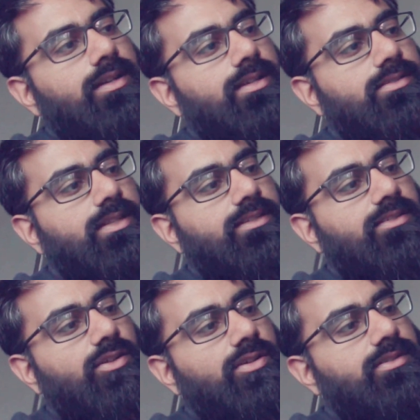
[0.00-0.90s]
and so that
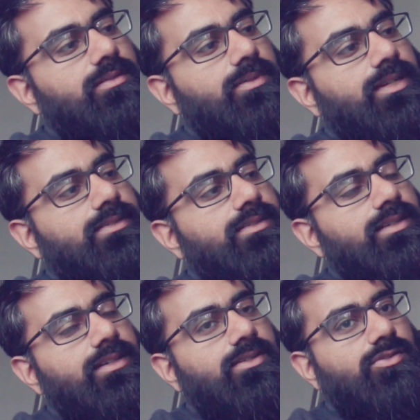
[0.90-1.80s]
just locks it in place.
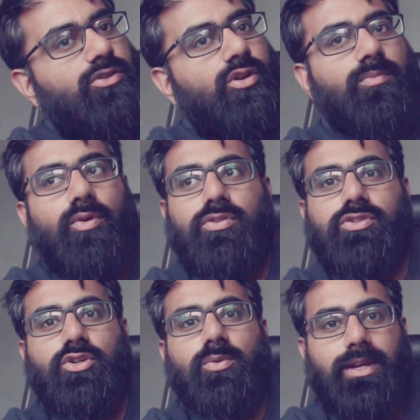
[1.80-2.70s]
So no more
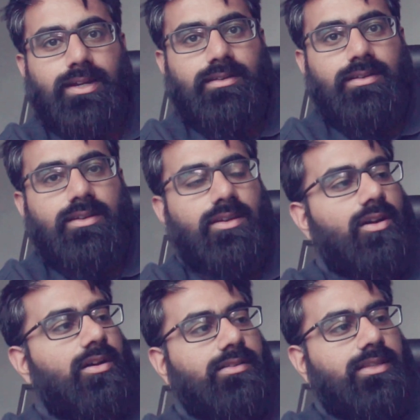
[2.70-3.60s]
screwing
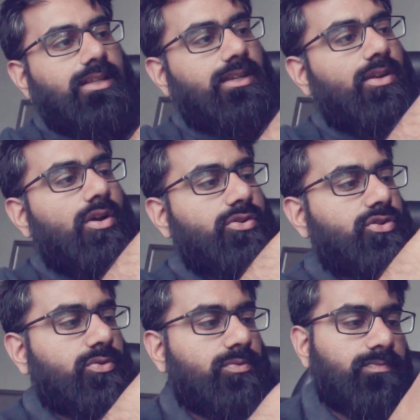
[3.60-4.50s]
on the hot
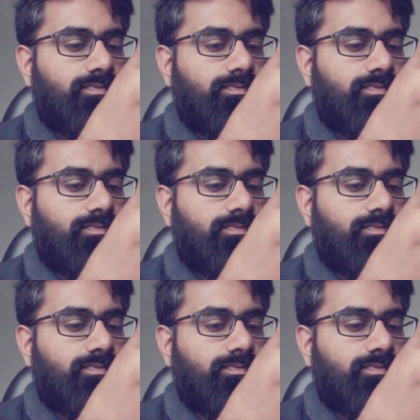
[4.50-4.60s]
shoe.